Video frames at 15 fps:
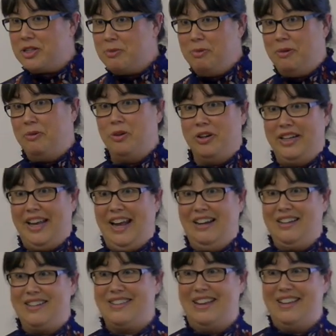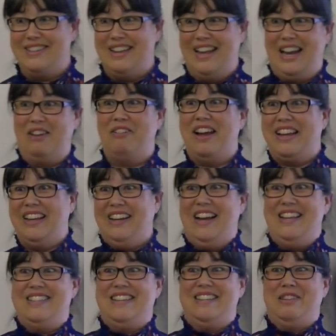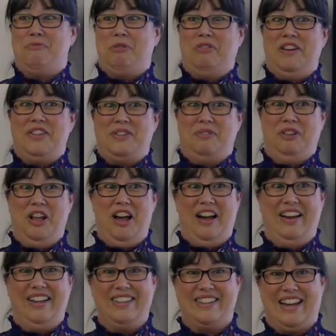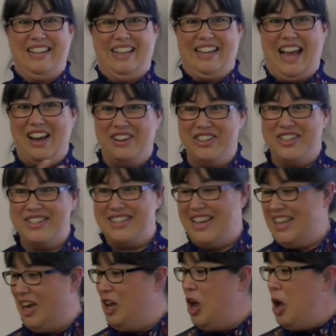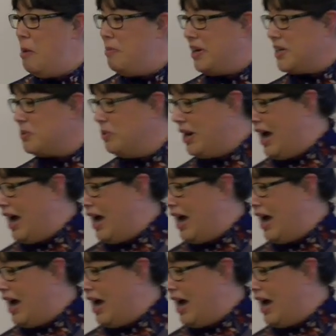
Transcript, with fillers: Supreme Court of Canada says. And I recognize as a professor of law, it's kind of like, how could you say that? Because when